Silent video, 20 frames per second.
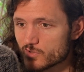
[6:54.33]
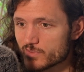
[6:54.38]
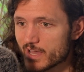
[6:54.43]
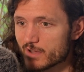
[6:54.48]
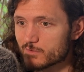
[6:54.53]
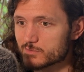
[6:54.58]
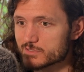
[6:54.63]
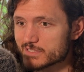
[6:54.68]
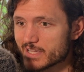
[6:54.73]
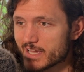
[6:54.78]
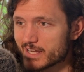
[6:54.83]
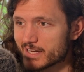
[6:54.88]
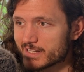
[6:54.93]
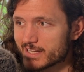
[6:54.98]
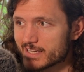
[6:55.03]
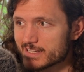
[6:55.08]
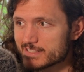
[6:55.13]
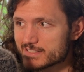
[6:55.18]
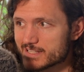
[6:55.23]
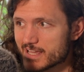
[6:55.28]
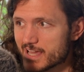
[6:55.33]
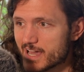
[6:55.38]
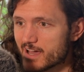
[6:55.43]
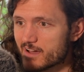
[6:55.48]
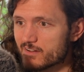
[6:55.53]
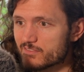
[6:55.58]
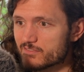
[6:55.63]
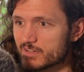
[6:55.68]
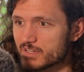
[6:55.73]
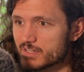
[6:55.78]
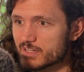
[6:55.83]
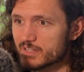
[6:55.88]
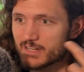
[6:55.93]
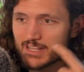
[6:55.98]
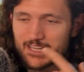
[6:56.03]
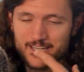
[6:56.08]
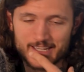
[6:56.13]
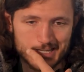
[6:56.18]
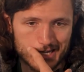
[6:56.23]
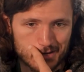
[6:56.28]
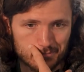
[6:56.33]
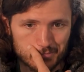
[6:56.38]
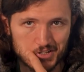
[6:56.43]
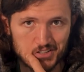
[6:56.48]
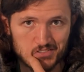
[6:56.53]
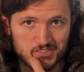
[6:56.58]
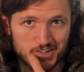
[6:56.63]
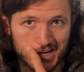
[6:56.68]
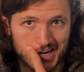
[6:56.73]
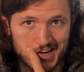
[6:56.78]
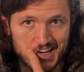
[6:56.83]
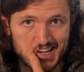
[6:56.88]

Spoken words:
that was kind of nice to have in a couple of our